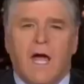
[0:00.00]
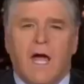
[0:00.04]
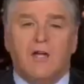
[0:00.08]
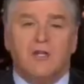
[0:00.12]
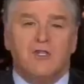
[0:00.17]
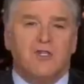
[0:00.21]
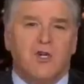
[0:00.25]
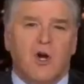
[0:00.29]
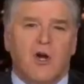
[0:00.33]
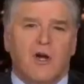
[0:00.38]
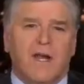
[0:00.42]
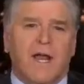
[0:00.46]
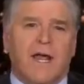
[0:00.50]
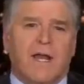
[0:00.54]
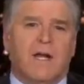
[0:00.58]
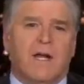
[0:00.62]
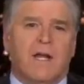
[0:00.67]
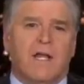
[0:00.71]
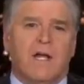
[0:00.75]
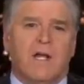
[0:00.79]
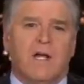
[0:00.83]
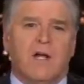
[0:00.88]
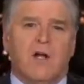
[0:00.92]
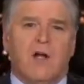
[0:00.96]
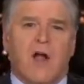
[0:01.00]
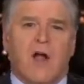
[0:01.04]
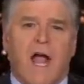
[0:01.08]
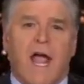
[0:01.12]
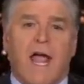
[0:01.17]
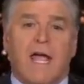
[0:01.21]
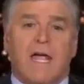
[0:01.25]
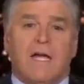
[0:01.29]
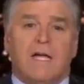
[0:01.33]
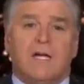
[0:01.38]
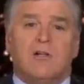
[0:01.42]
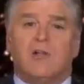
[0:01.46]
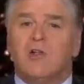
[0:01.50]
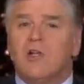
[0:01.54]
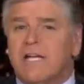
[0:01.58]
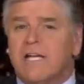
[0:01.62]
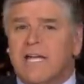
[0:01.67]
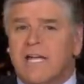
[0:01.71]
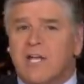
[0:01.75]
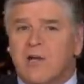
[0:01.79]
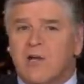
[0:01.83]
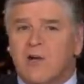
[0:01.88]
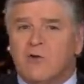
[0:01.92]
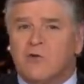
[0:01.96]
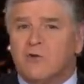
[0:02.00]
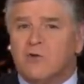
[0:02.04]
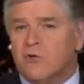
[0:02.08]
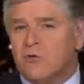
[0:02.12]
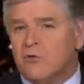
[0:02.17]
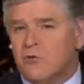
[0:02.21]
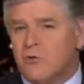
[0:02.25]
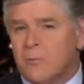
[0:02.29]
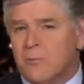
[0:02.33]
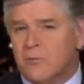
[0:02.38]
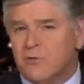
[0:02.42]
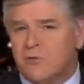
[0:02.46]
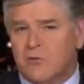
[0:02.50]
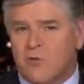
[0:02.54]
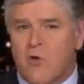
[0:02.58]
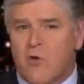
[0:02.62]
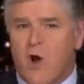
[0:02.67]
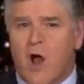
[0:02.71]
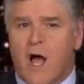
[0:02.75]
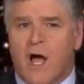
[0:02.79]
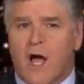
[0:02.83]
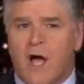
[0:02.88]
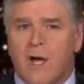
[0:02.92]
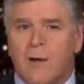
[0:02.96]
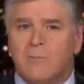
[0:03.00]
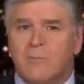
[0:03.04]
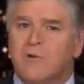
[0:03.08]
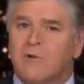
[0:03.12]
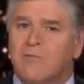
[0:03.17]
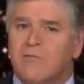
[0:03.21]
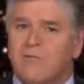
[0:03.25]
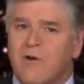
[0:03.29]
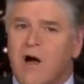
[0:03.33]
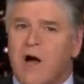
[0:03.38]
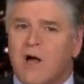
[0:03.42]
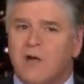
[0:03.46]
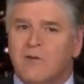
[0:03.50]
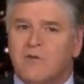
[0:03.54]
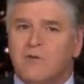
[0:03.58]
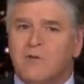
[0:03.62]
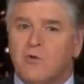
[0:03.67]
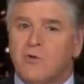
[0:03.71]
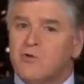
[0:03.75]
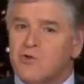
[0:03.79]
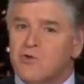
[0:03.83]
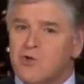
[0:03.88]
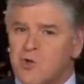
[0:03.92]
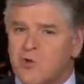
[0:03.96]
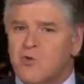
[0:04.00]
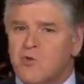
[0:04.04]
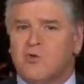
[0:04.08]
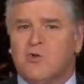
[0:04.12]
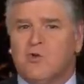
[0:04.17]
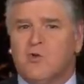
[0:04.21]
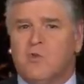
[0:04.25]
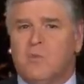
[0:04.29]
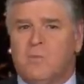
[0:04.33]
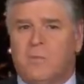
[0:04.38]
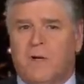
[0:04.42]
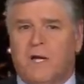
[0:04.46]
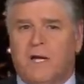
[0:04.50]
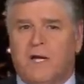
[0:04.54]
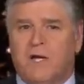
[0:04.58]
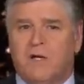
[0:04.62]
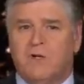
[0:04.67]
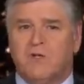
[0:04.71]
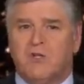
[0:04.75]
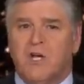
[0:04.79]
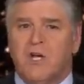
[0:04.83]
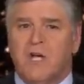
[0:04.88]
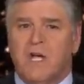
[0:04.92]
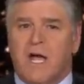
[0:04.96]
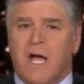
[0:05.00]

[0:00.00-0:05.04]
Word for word: Hey, Sean Hannity here. Hey, click here to subscribe to Fox News YouTube page